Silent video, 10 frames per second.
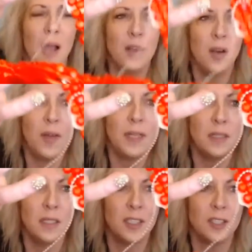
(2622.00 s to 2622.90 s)
I know they
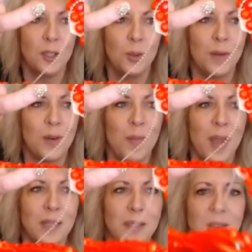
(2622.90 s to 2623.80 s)
did a whoever
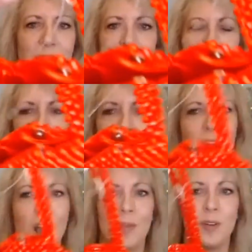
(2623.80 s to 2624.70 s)
made this did a good
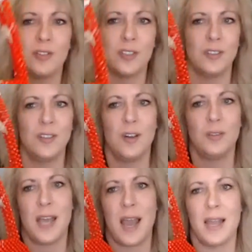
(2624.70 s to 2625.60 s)
job. There's just
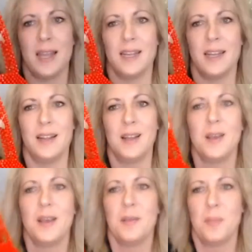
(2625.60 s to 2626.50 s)
no tag in it.
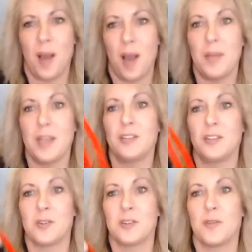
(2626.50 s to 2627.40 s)
Bobby,
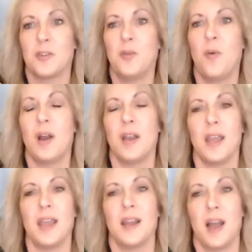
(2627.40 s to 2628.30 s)
it's yours for
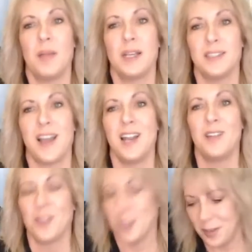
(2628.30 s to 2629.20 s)
20, and I'm
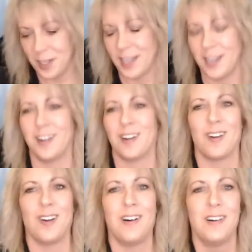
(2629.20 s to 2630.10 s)
excited for you to get it,
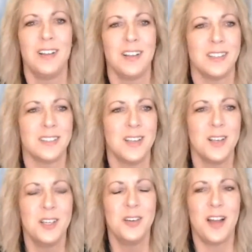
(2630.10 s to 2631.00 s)
girl. Because
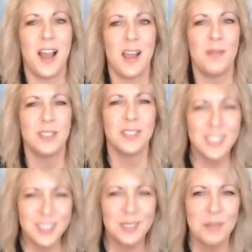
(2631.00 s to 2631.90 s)
you and I have
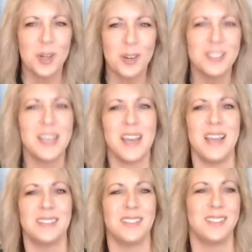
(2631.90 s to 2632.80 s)
such similar
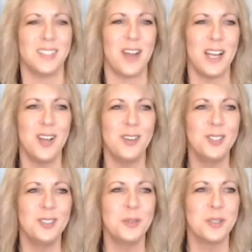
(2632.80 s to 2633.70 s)
tastes, and so I know
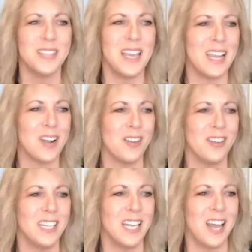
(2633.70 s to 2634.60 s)
you you will take care
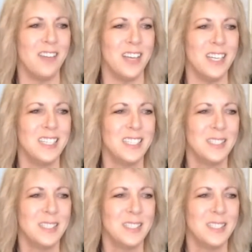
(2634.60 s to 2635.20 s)
of it and love it.